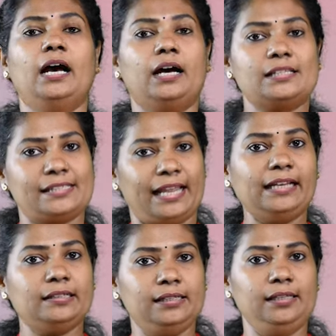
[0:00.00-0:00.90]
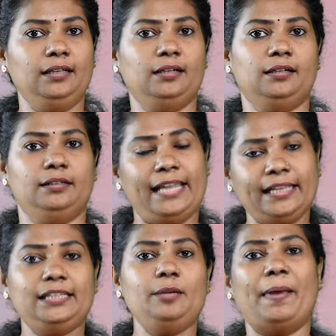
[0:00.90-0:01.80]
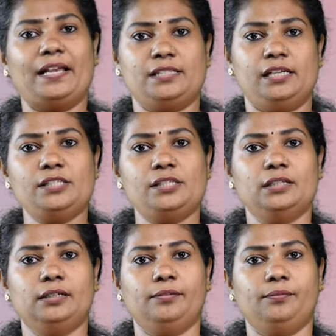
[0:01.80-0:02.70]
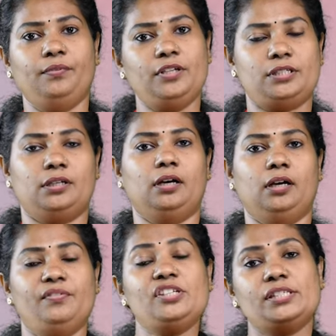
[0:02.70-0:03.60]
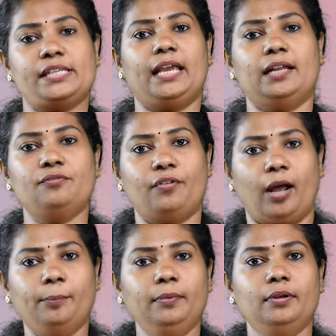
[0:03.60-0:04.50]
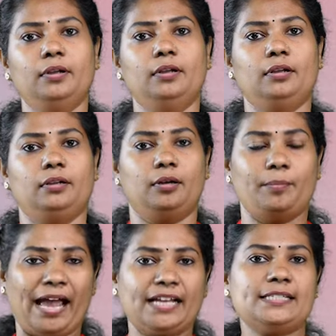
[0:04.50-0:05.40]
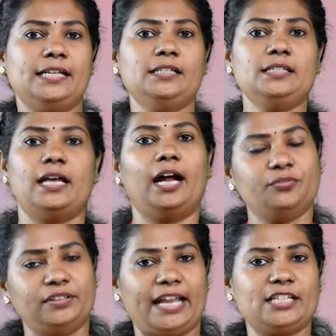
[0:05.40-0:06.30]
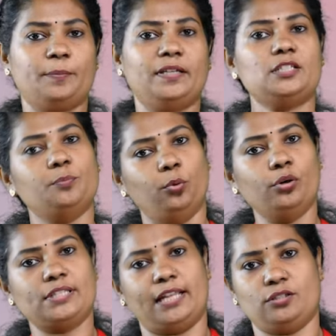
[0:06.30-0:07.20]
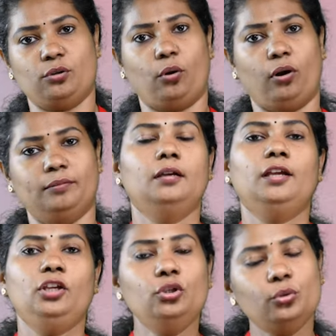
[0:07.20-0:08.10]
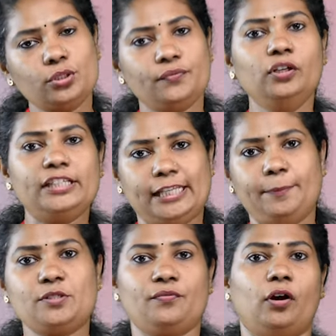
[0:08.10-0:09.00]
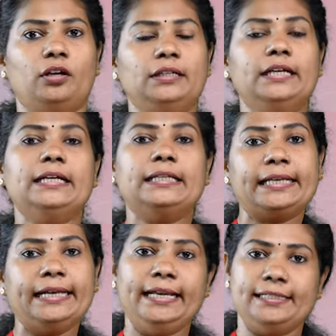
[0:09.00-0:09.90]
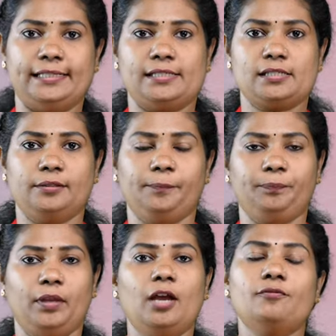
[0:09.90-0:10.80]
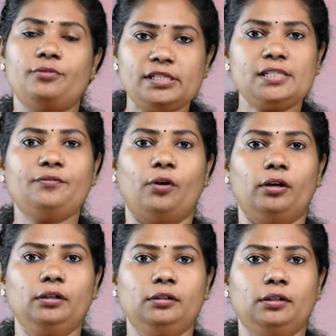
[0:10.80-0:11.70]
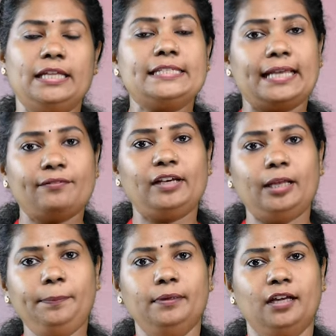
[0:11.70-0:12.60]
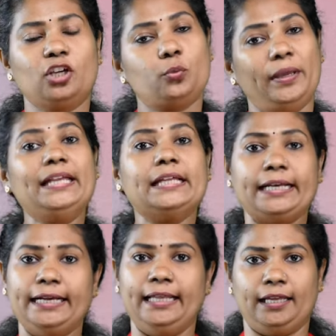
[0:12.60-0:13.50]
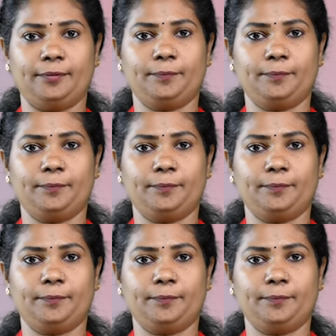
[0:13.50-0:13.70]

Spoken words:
a slightly lengthy passage which is taken from magazines, advertisements, books, and so on. Useful tips for reading test. First of all, develop quick reading.